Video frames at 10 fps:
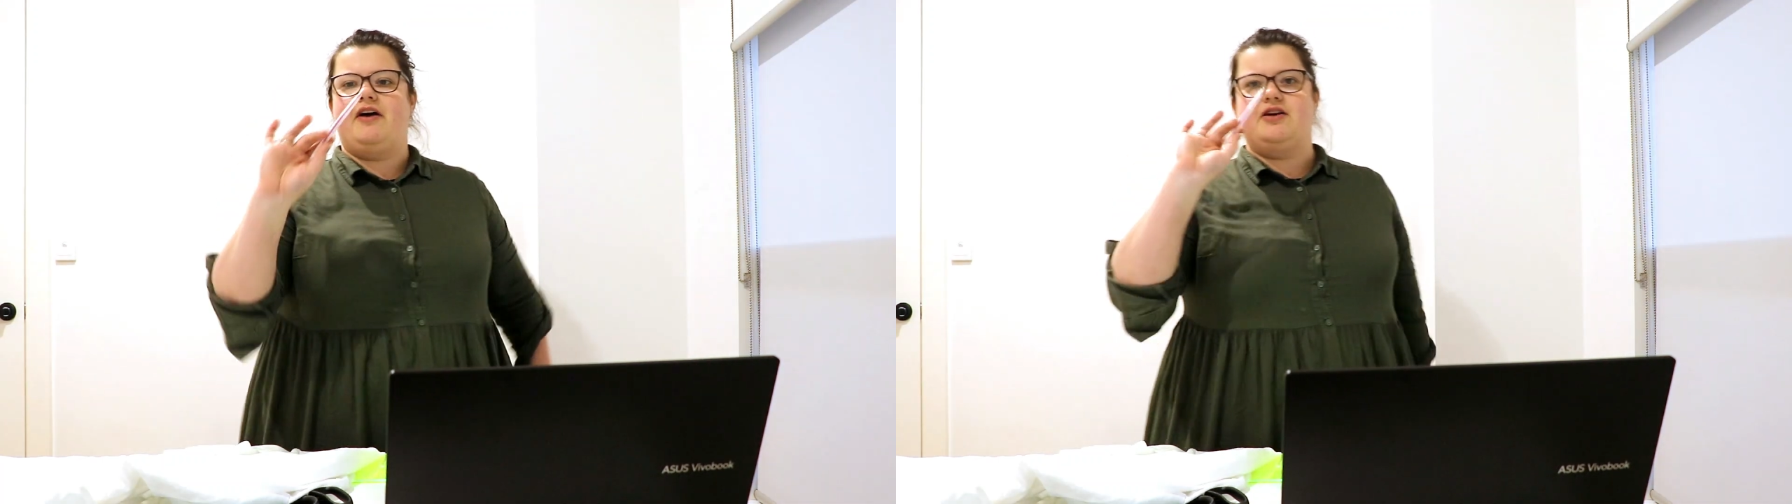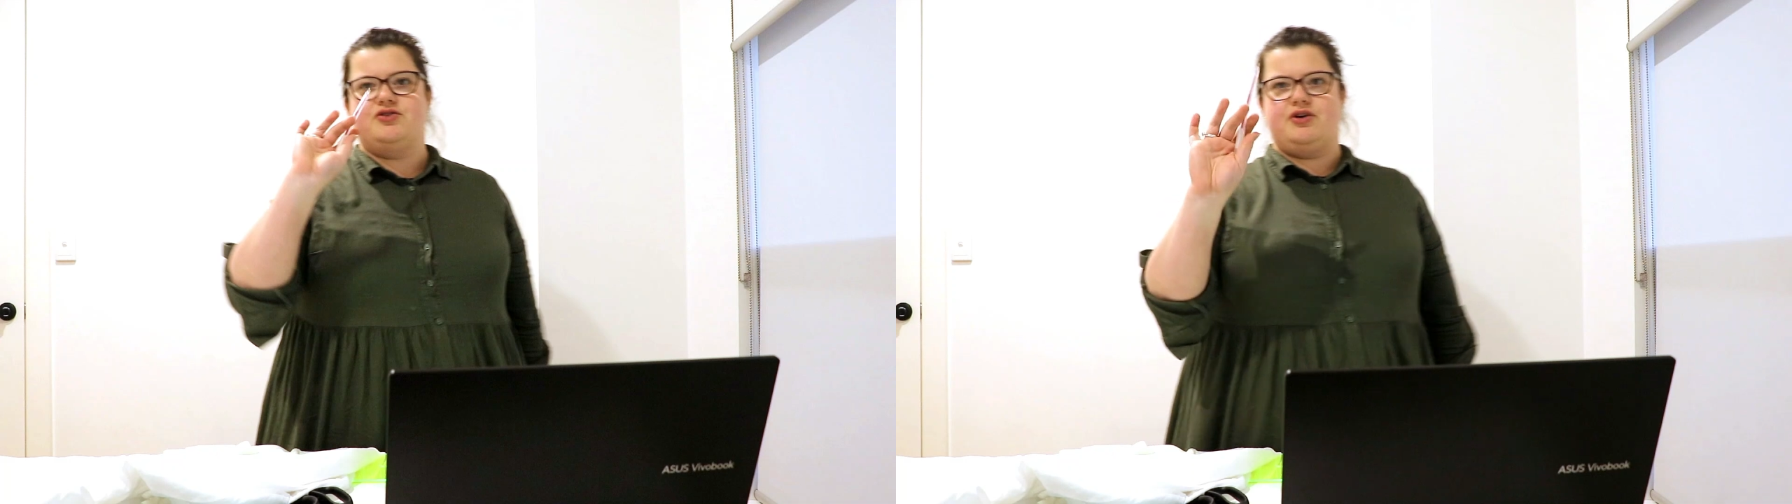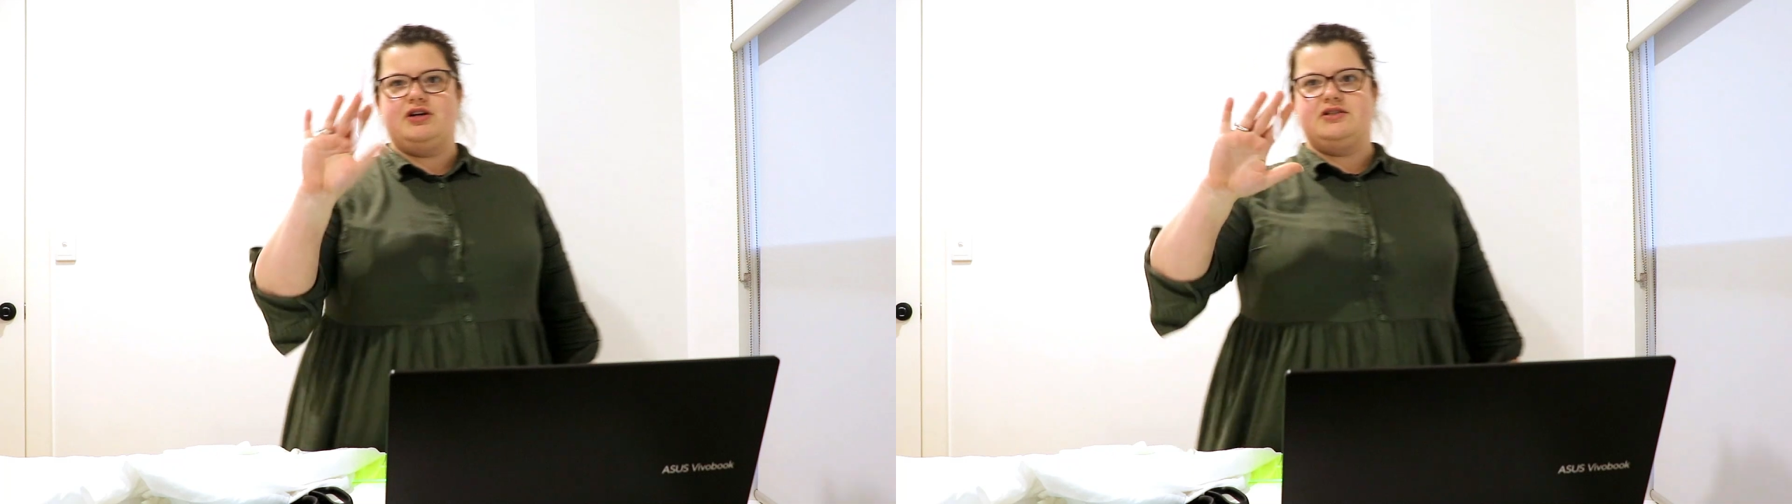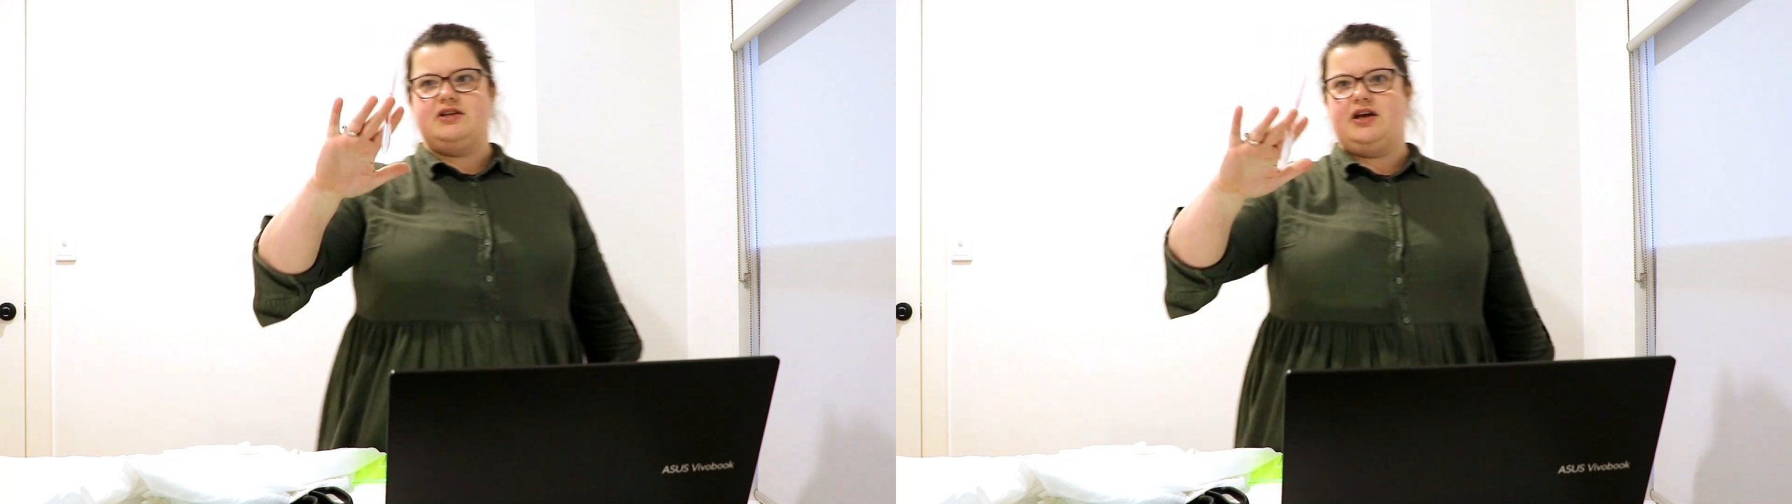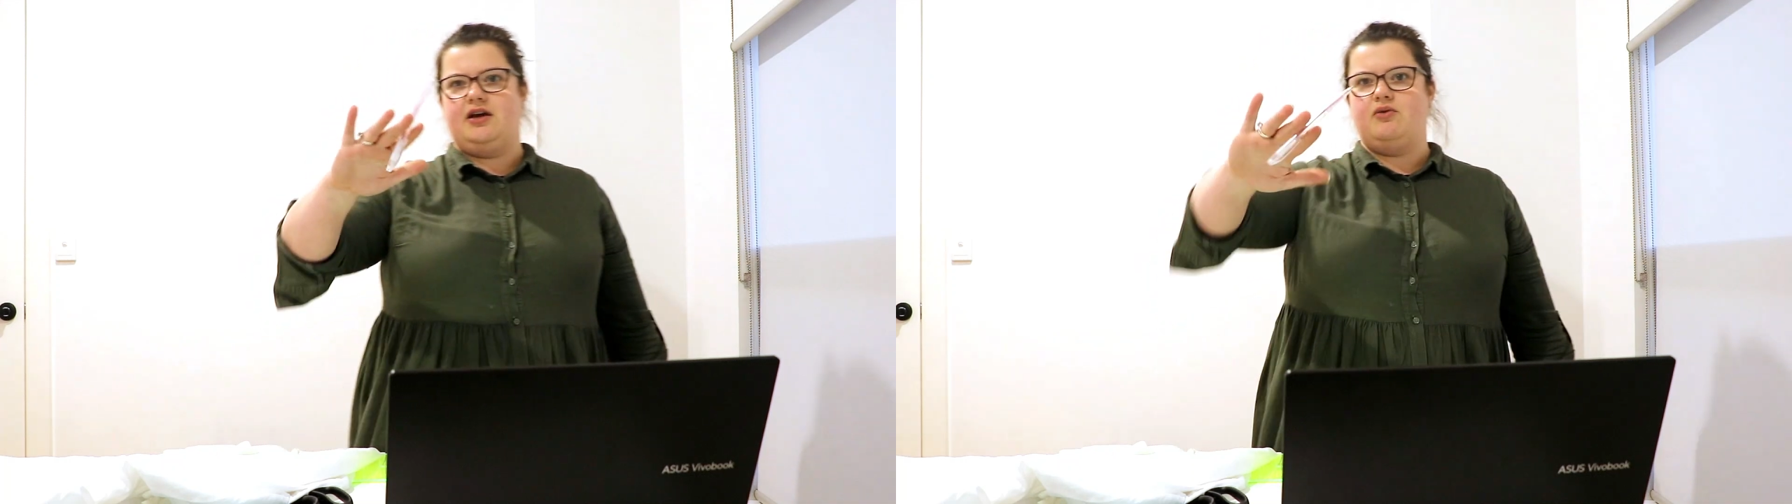a trusty